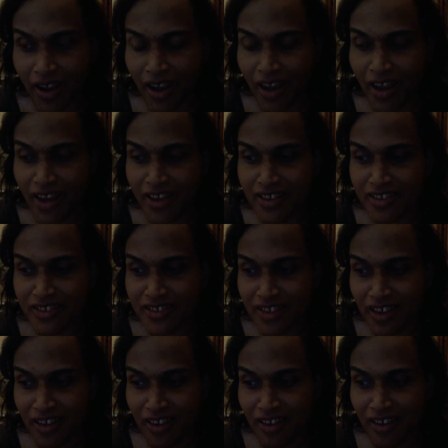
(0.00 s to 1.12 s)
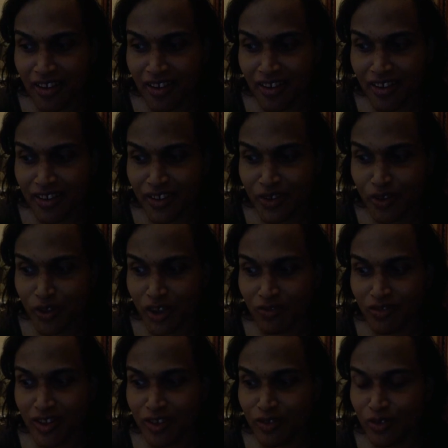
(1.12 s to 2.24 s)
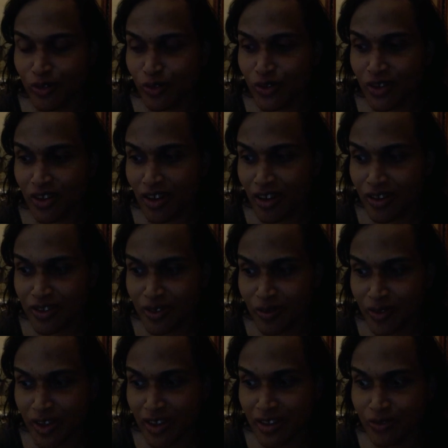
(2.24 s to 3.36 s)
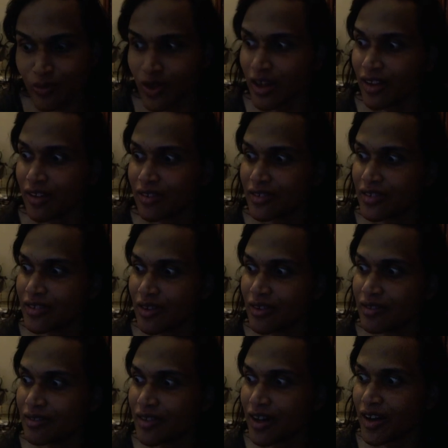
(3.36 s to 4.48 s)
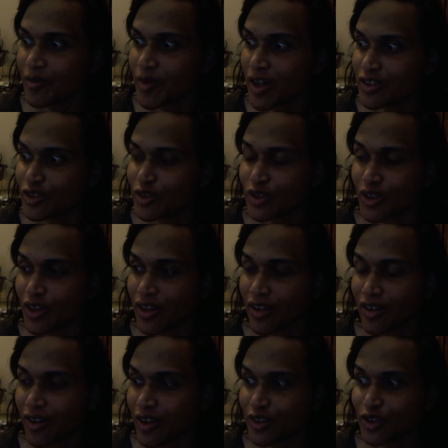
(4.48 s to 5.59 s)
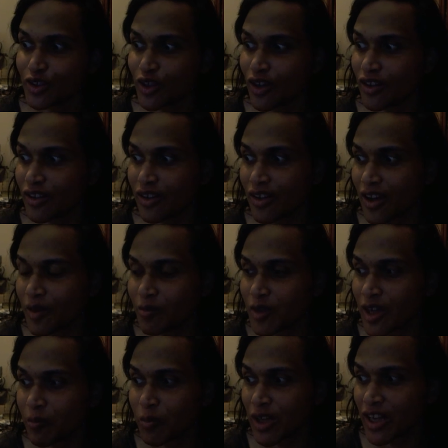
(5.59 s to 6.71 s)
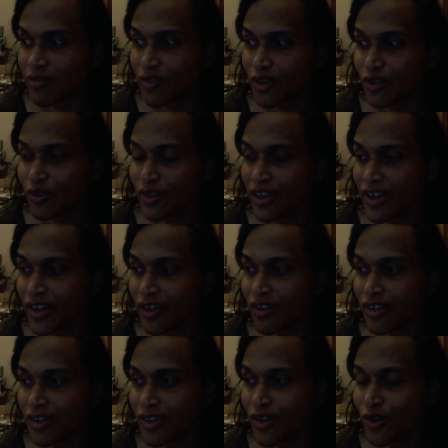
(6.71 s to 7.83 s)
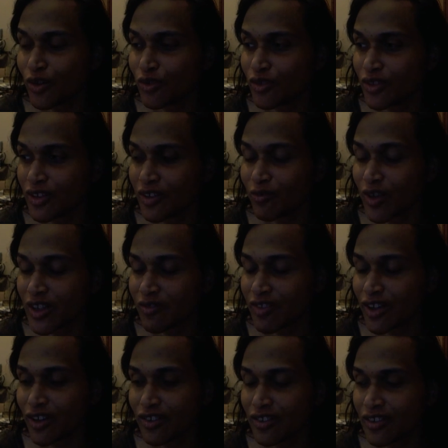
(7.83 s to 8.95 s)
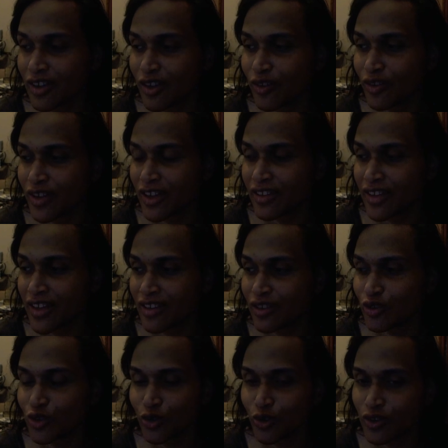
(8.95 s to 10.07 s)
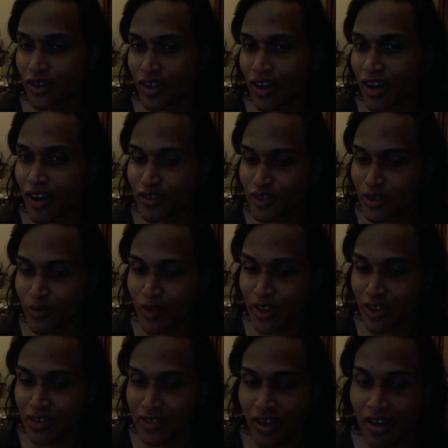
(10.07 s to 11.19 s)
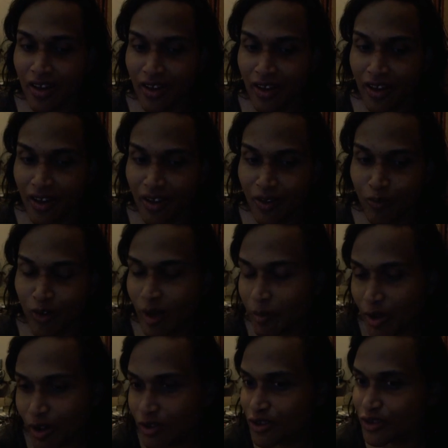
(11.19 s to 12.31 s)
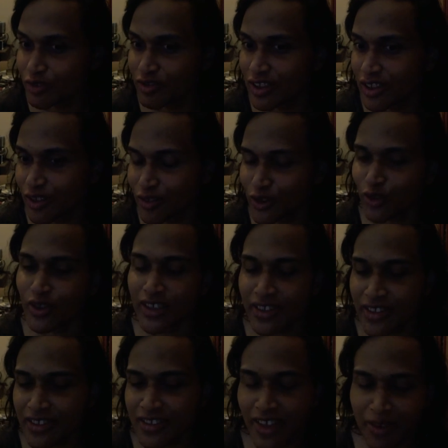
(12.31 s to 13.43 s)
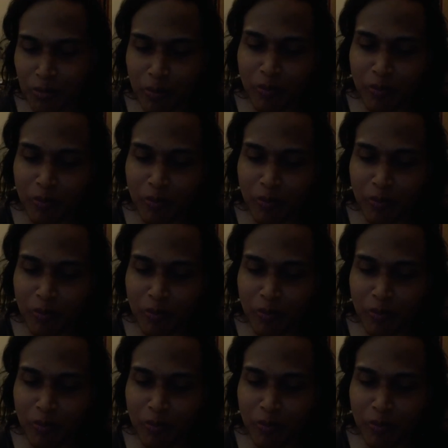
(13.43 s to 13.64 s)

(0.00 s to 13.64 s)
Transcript: and uh, you know if they sold the car to someone else well you know I, I just I just got a I'm, I applied for a loan and I got a loan what if I got the loan and then you sold the car to someone else what am I going to do with the loan so it is a